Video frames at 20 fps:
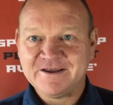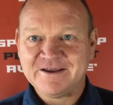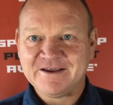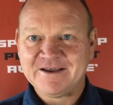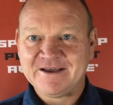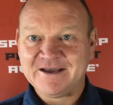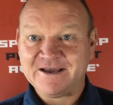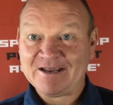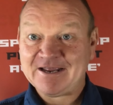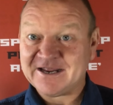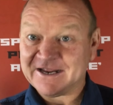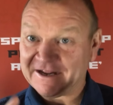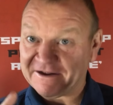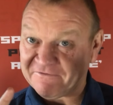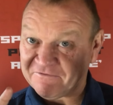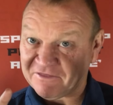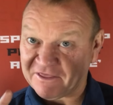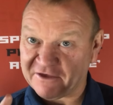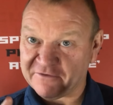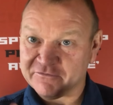Yeah,
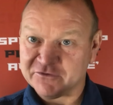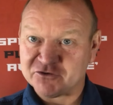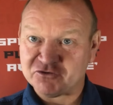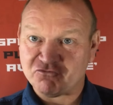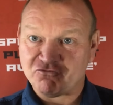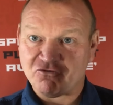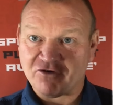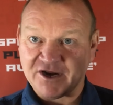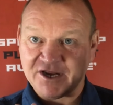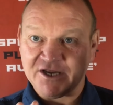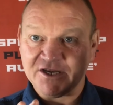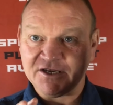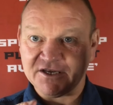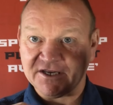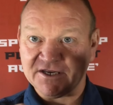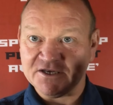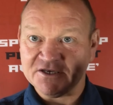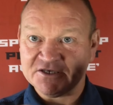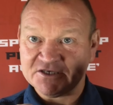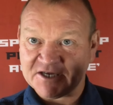if they was reined
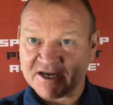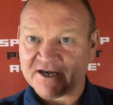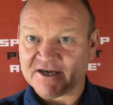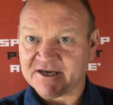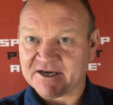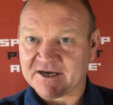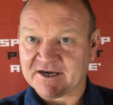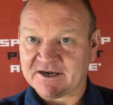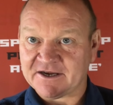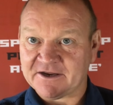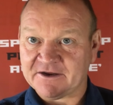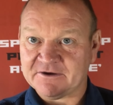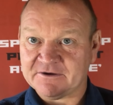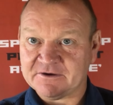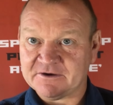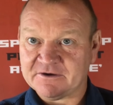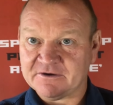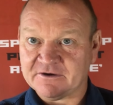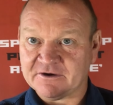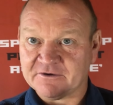in technically,
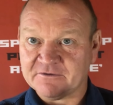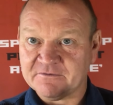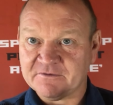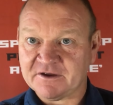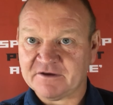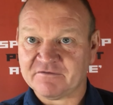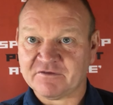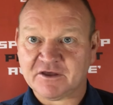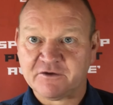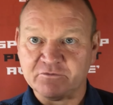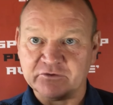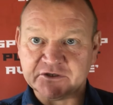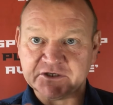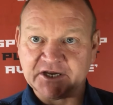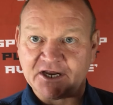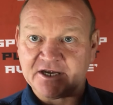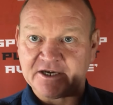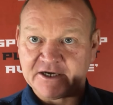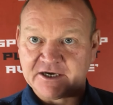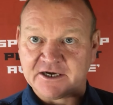you know, if they were
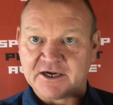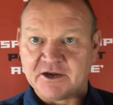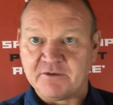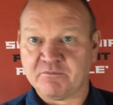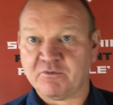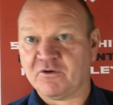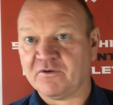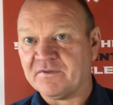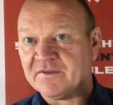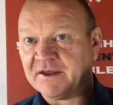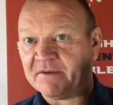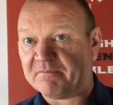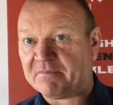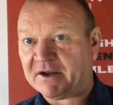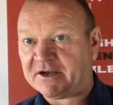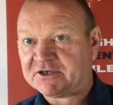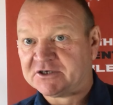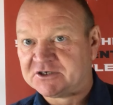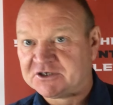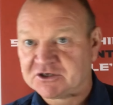technically putting their
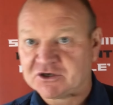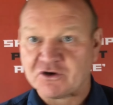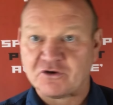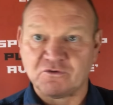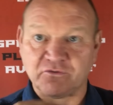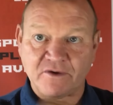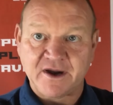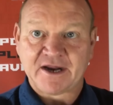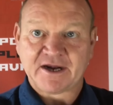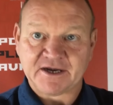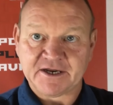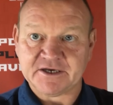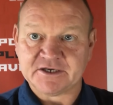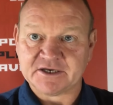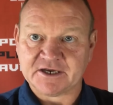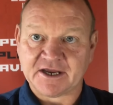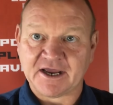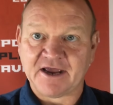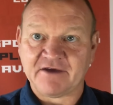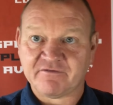punches correctly
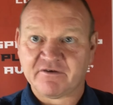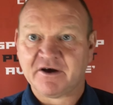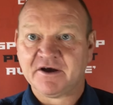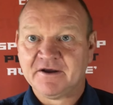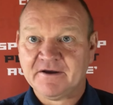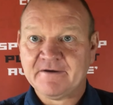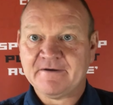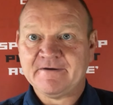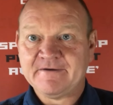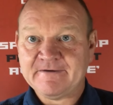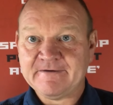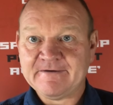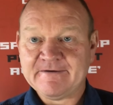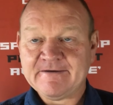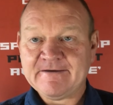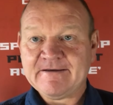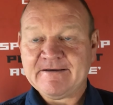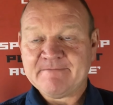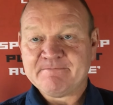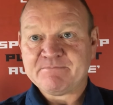together
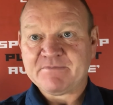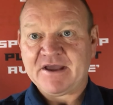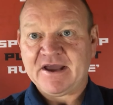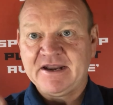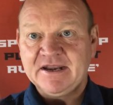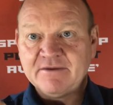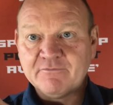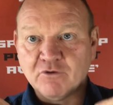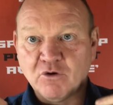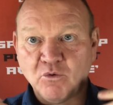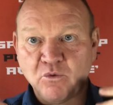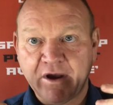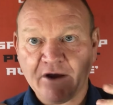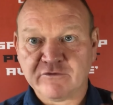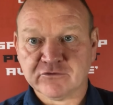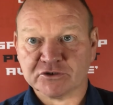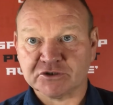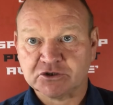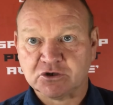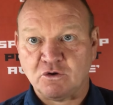and they were
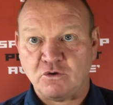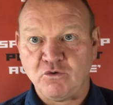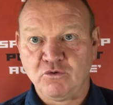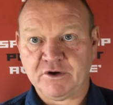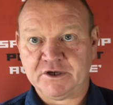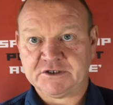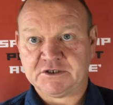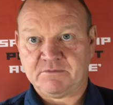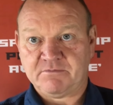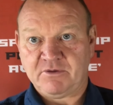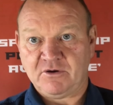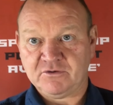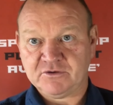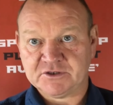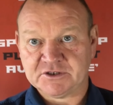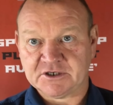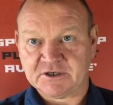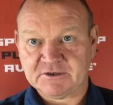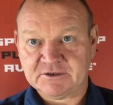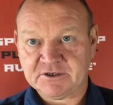well schooled as a
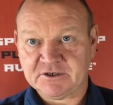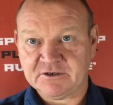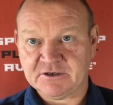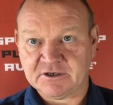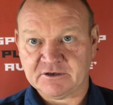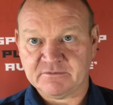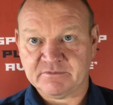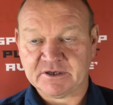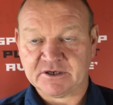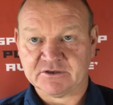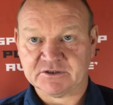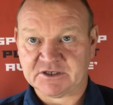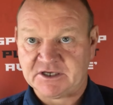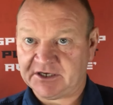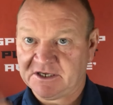boxer, you know, because they